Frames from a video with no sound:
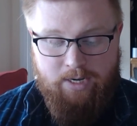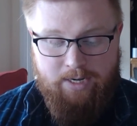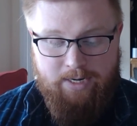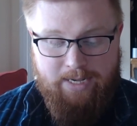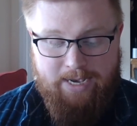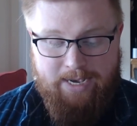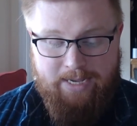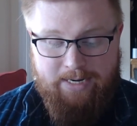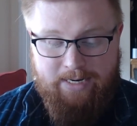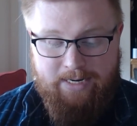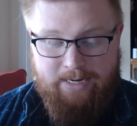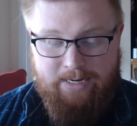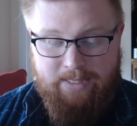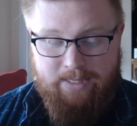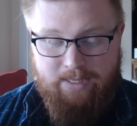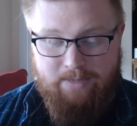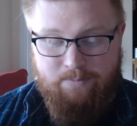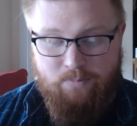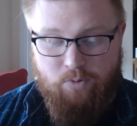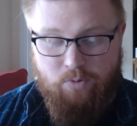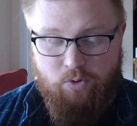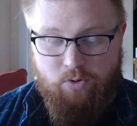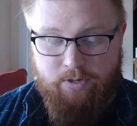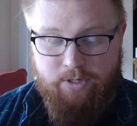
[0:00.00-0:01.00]
add
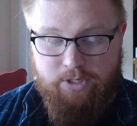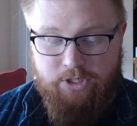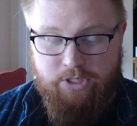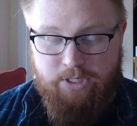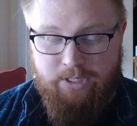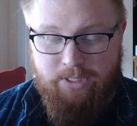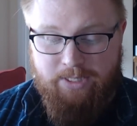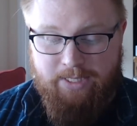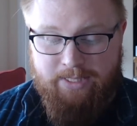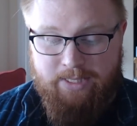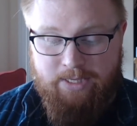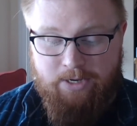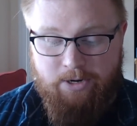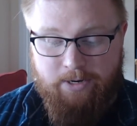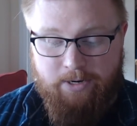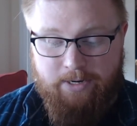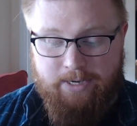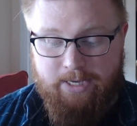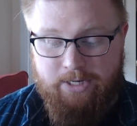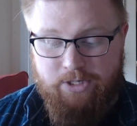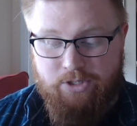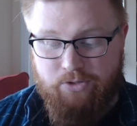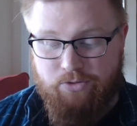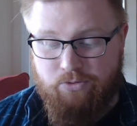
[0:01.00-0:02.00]
anything more as she led the
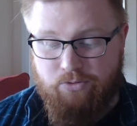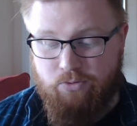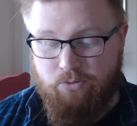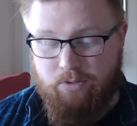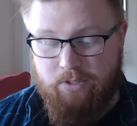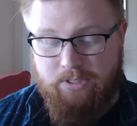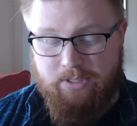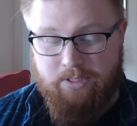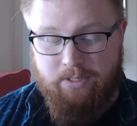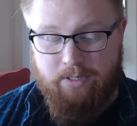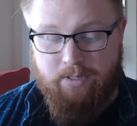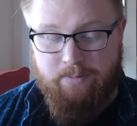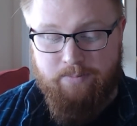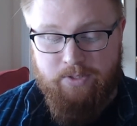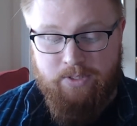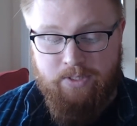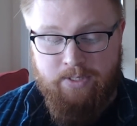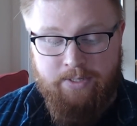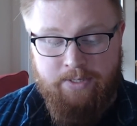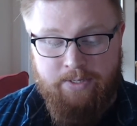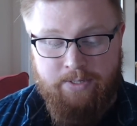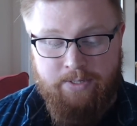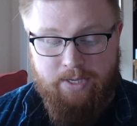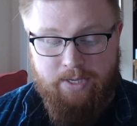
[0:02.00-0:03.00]
Archangel through the slums,
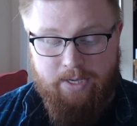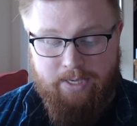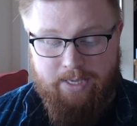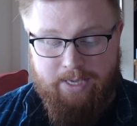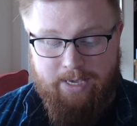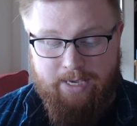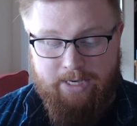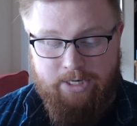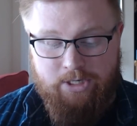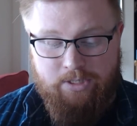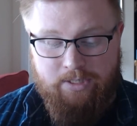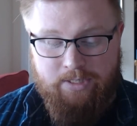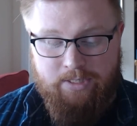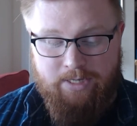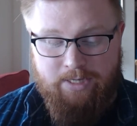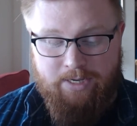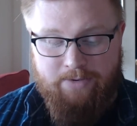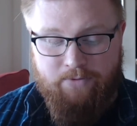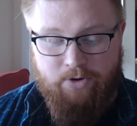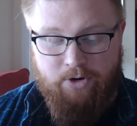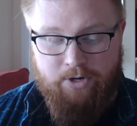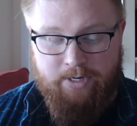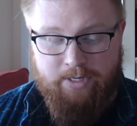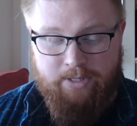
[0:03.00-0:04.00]
occasionally
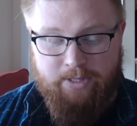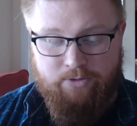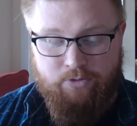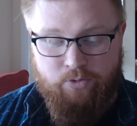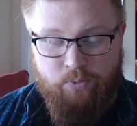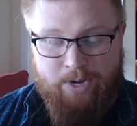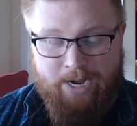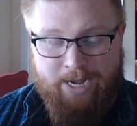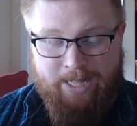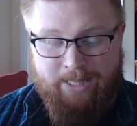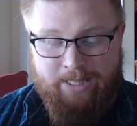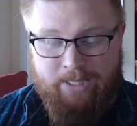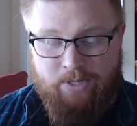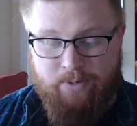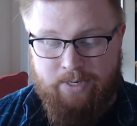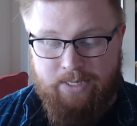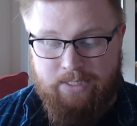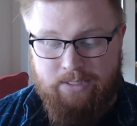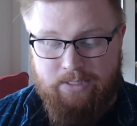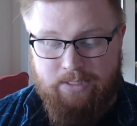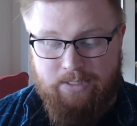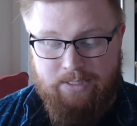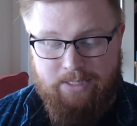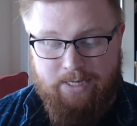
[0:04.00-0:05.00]
diverting through
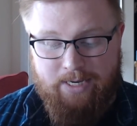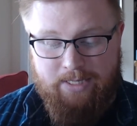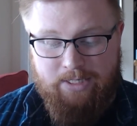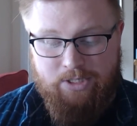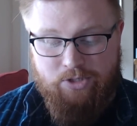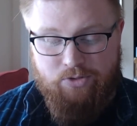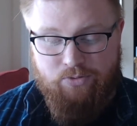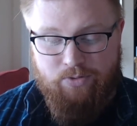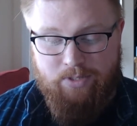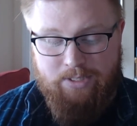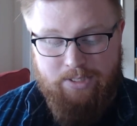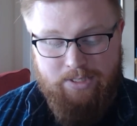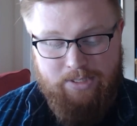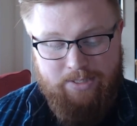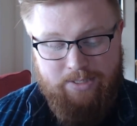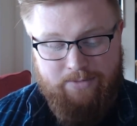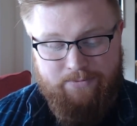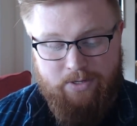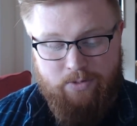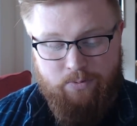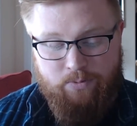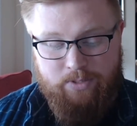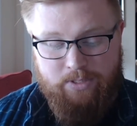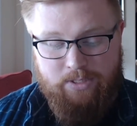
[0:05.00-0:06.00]
alleyways and side streets as
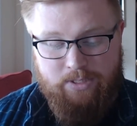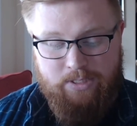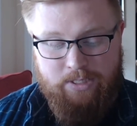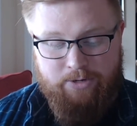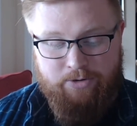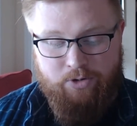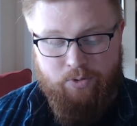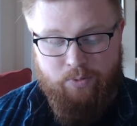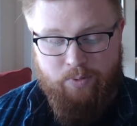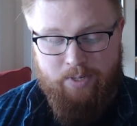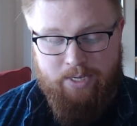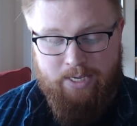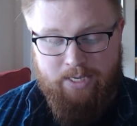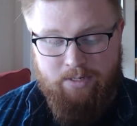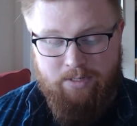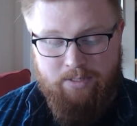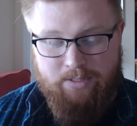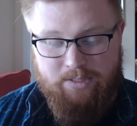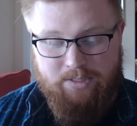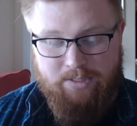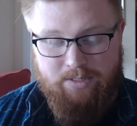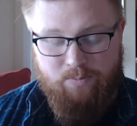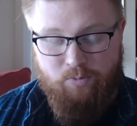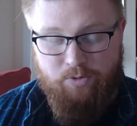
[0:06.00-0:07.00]
if they were zeroing in
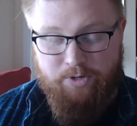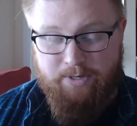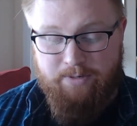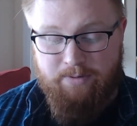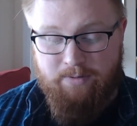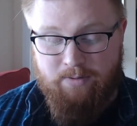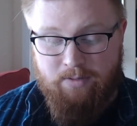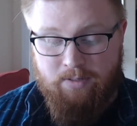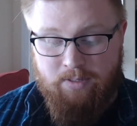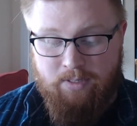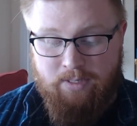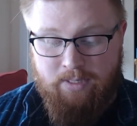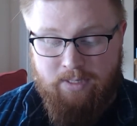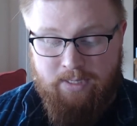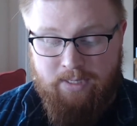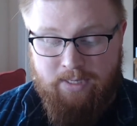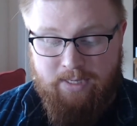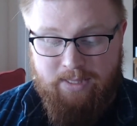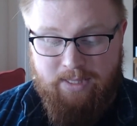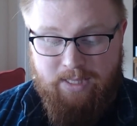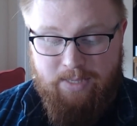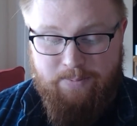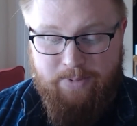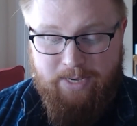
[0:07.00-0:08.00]
on somewhere.
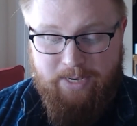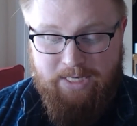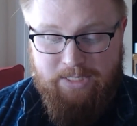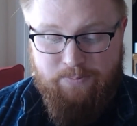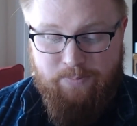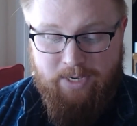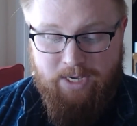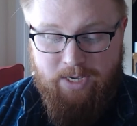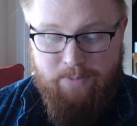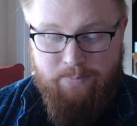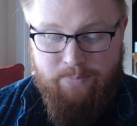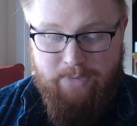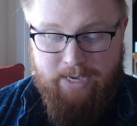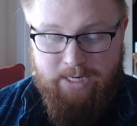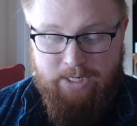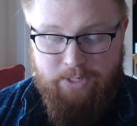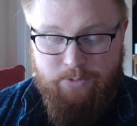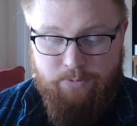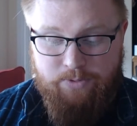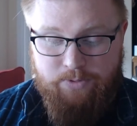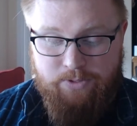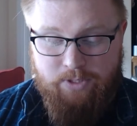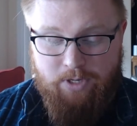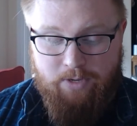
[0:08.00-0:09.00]
They passed by a man
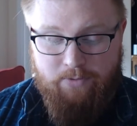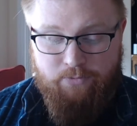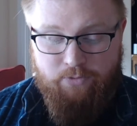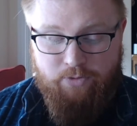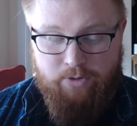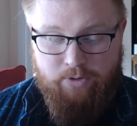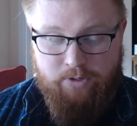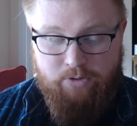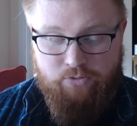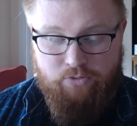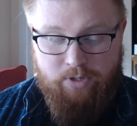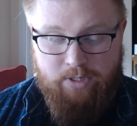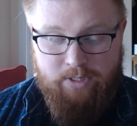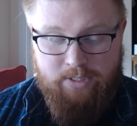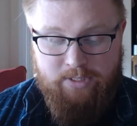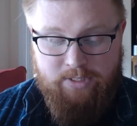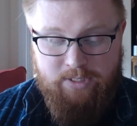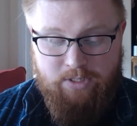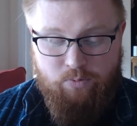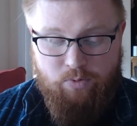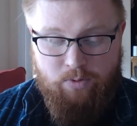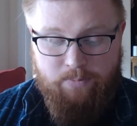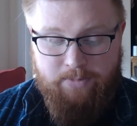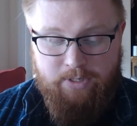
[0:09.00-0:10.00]
who was offering drugs
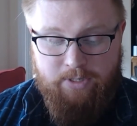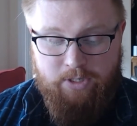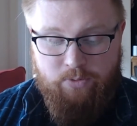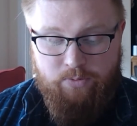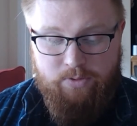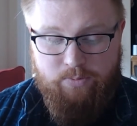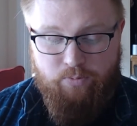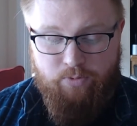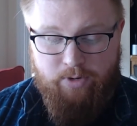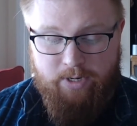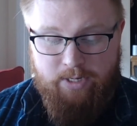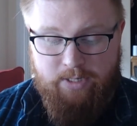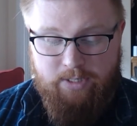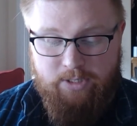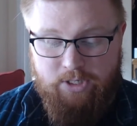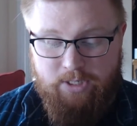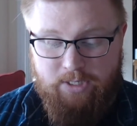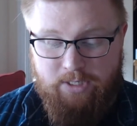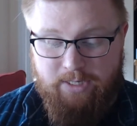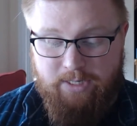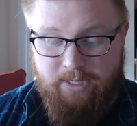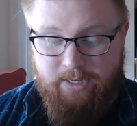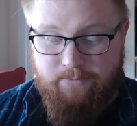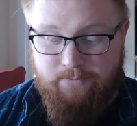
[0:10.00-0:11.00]
and a woman who was
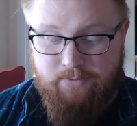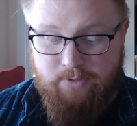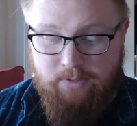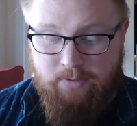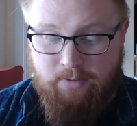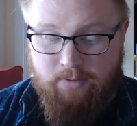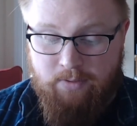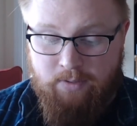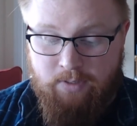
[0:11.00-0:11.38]
brandishing knives.